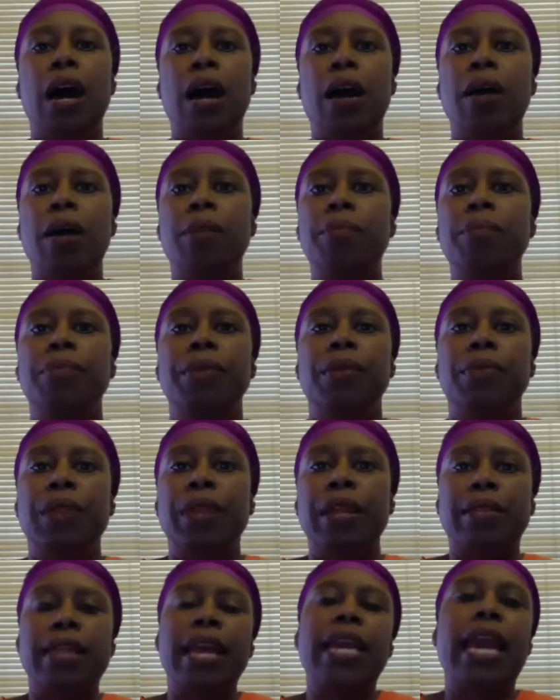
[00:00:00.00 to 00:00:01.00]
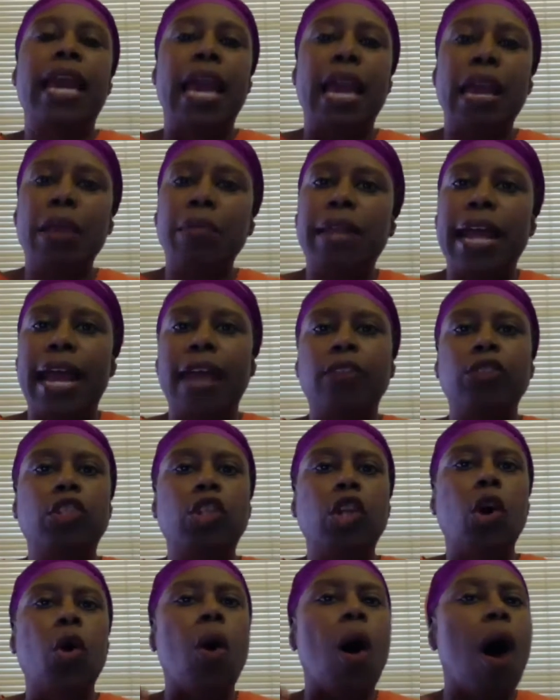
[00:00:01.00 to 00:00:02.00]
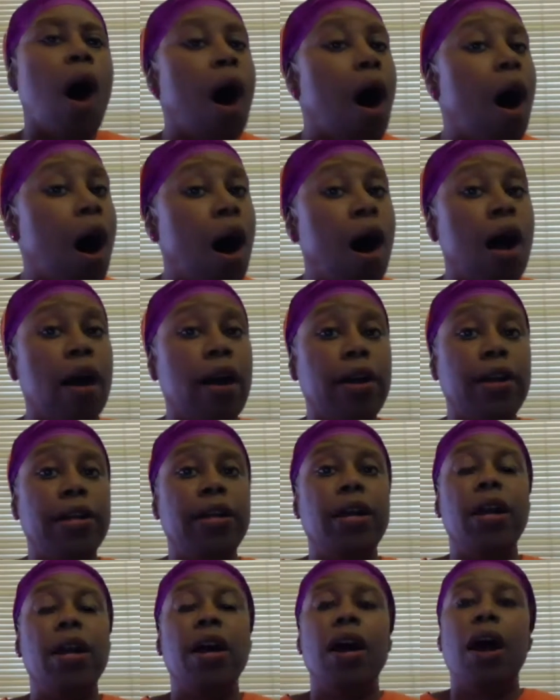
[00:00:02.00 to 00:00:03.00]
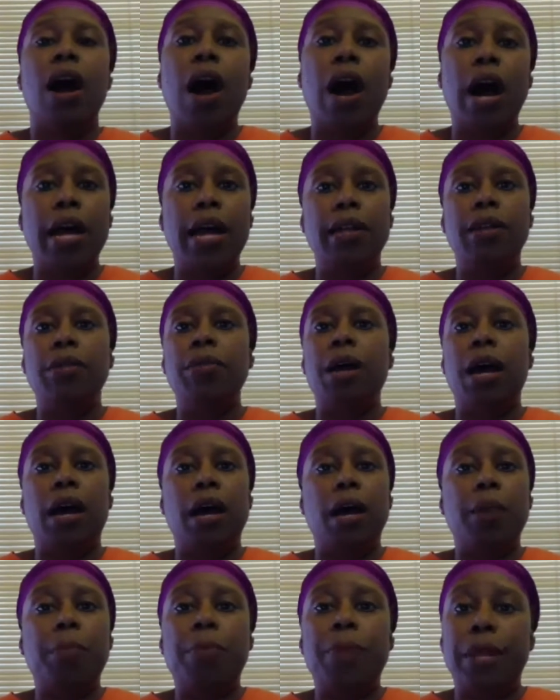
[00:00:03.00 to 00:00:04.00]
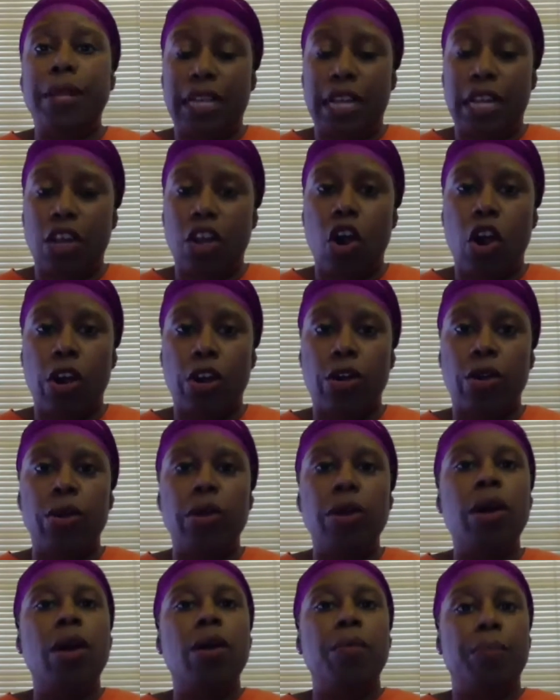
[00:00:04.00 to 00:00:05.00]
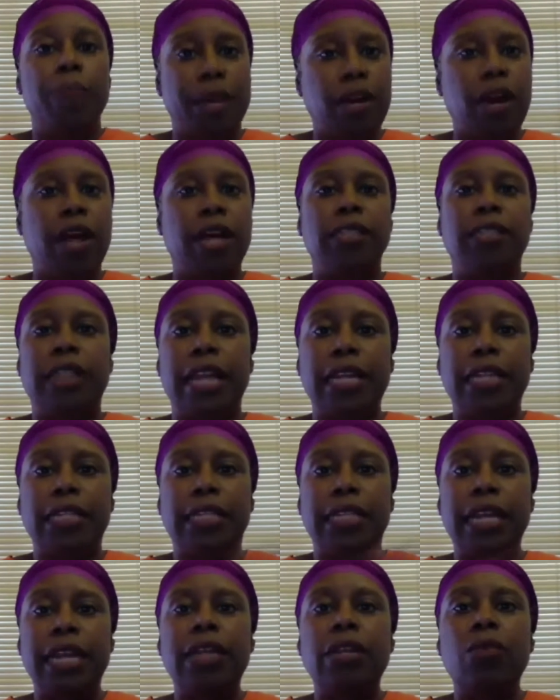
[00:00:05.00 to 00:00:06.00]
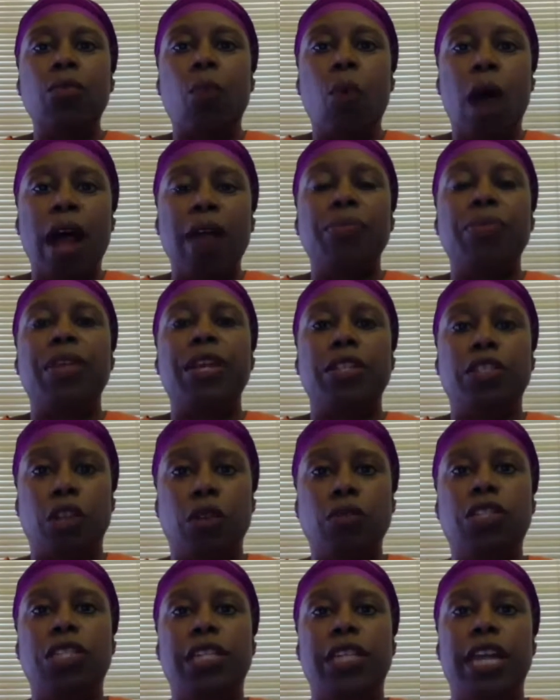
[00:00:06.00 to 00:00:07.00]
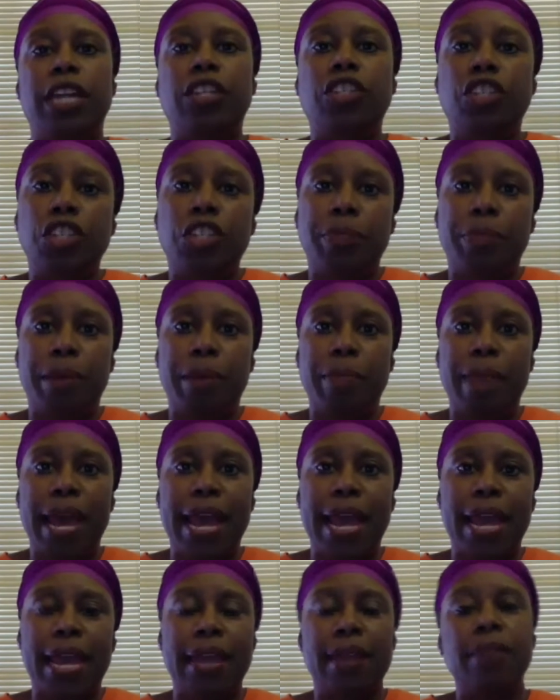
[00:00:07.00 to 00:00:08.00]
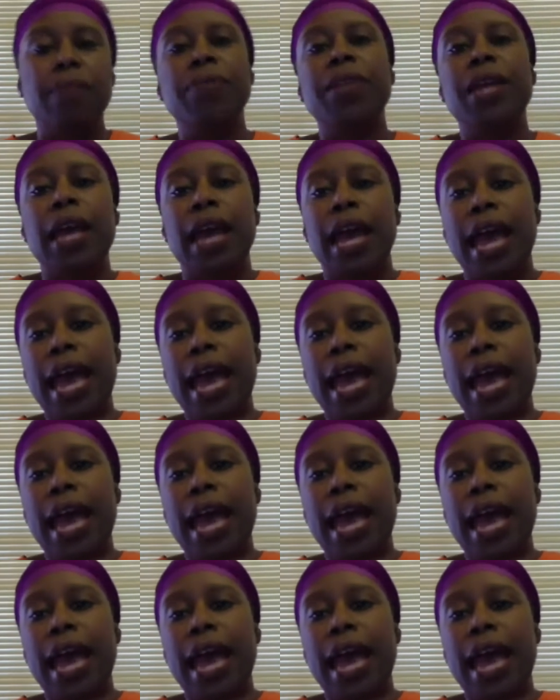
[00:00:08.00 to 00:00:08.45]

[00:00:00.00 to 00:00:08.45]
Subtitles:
That they came down so hard on President Carter because they didn't want the association to be made.